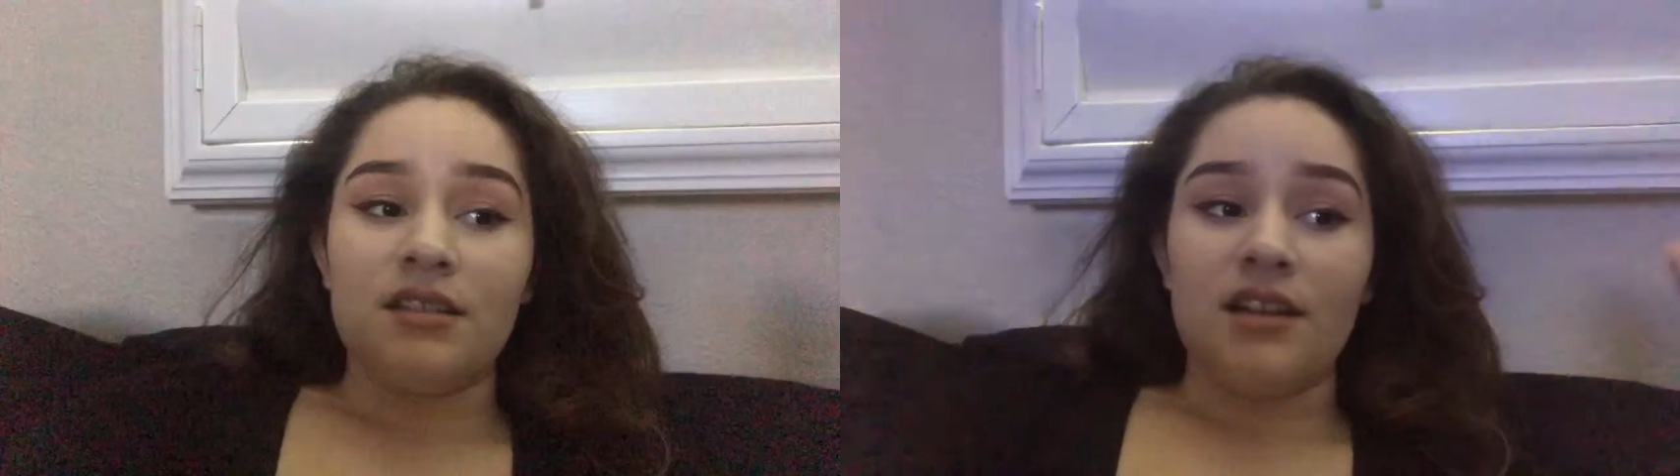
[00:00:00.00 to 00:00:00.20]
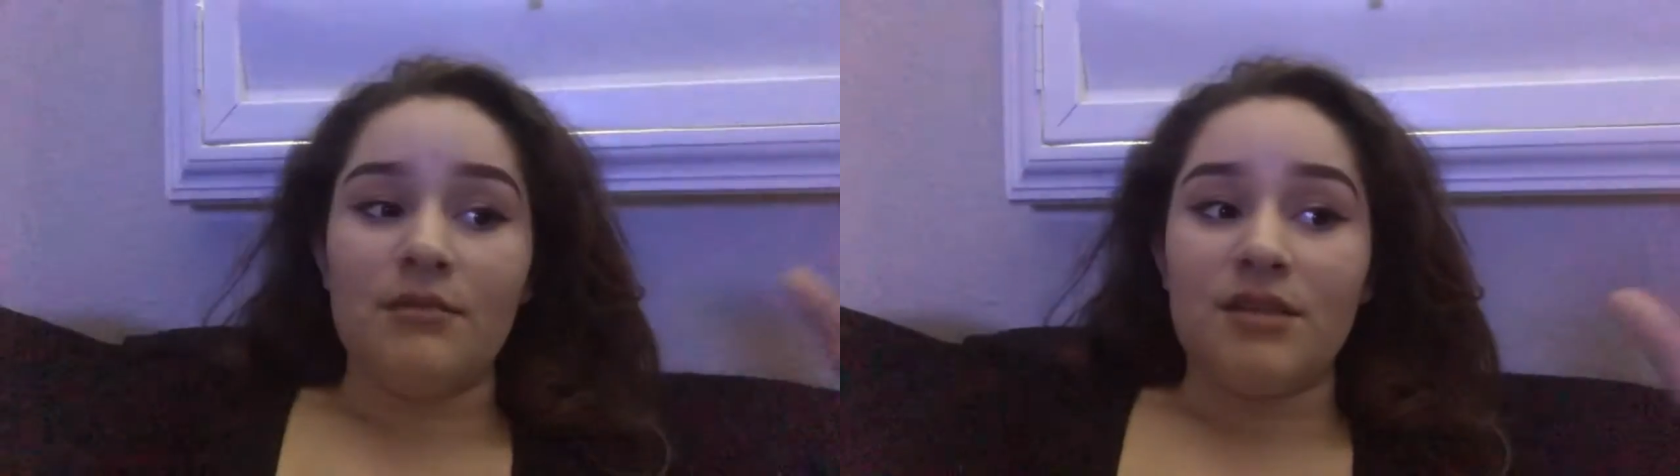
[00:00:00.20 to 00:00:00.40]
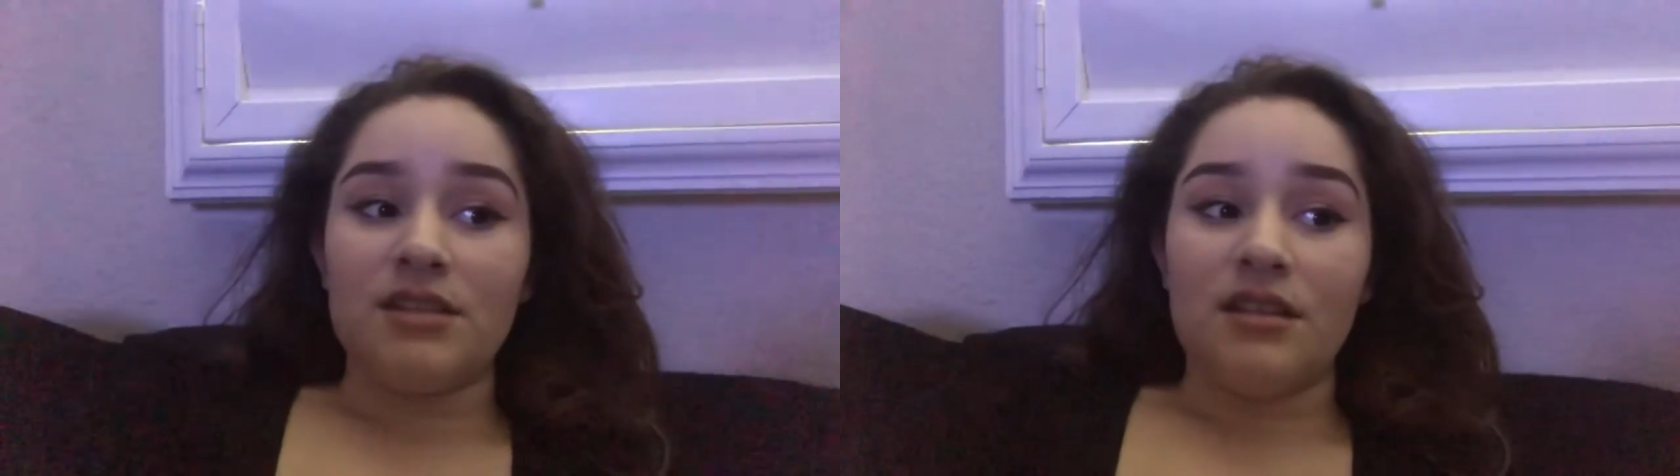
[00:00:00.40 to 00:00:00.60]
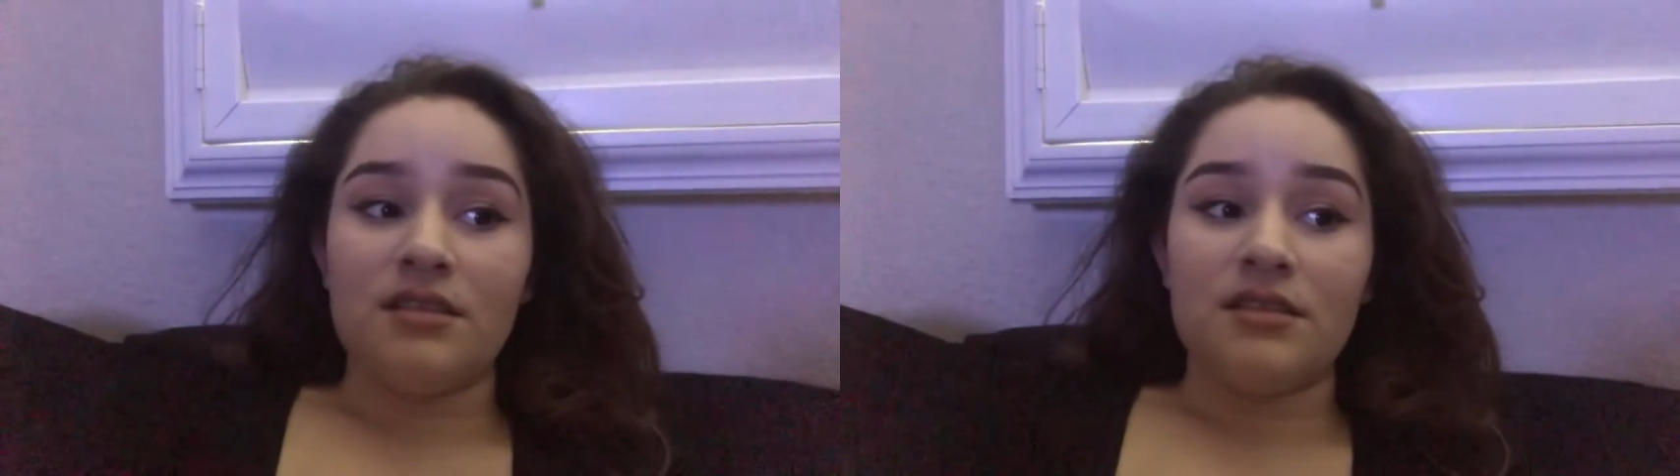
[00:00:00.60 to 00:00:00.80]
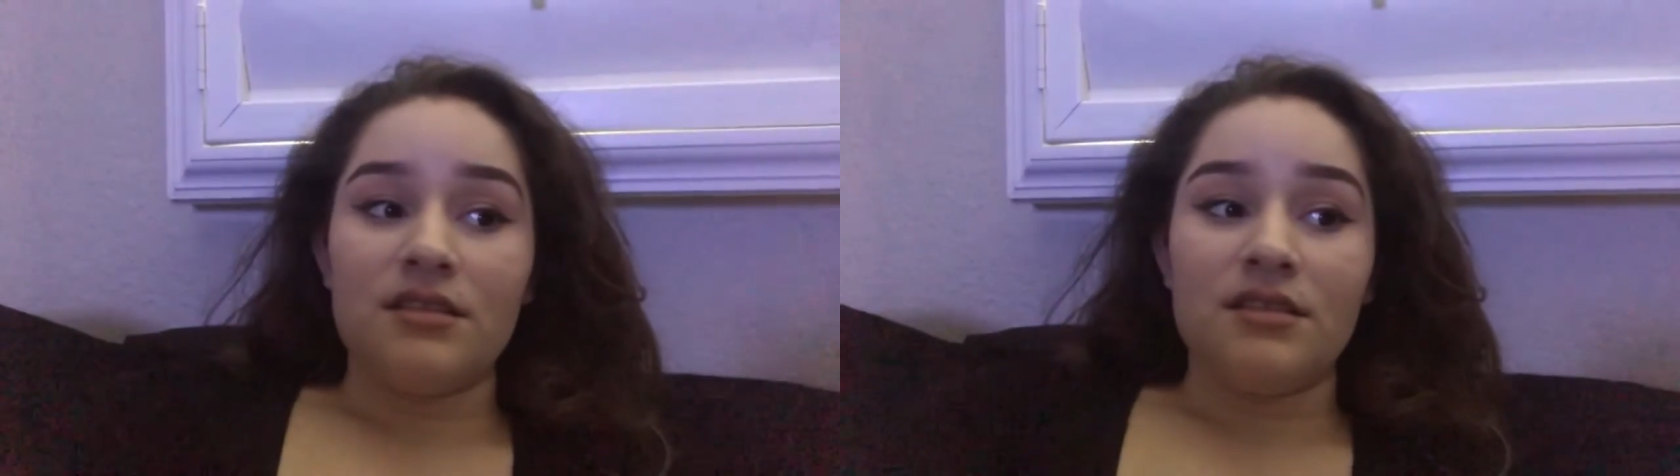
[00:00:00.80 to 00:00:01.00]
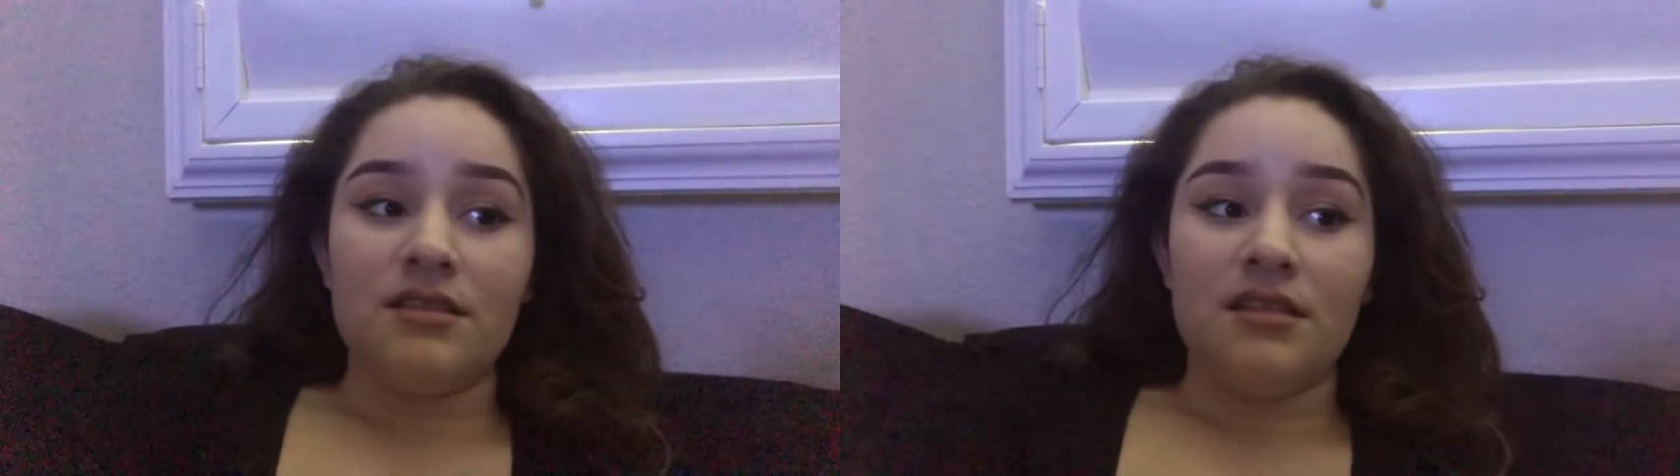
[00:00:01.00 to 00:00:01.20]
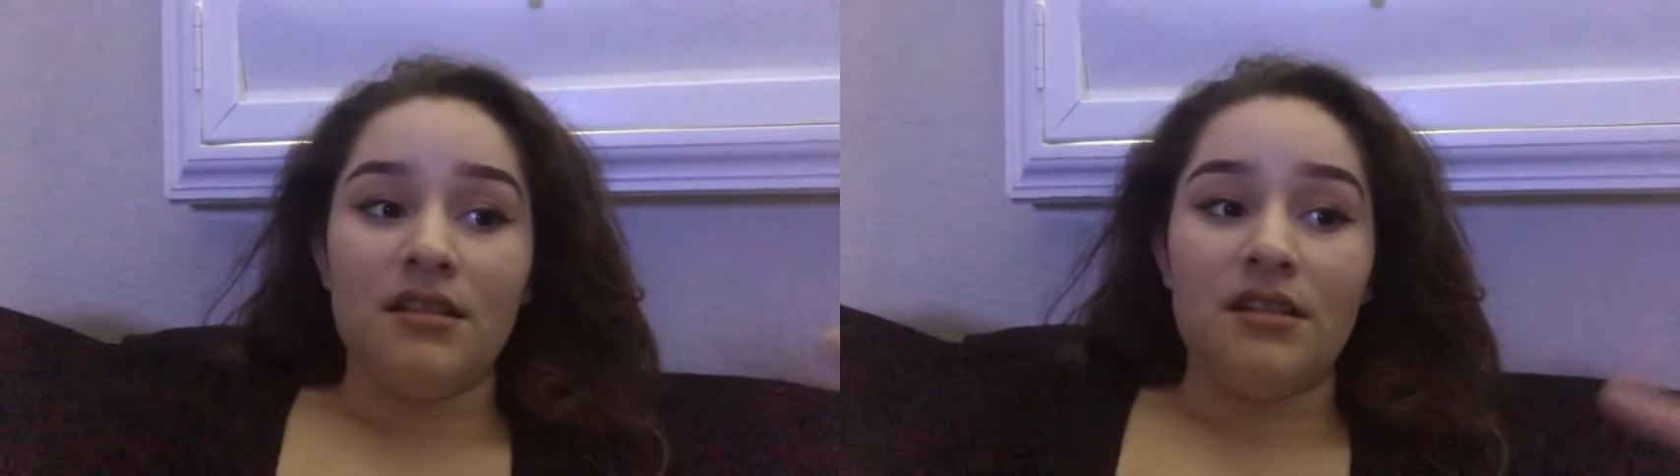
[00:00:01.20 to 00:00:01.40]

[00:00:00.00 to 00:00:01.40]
I'm exhausted.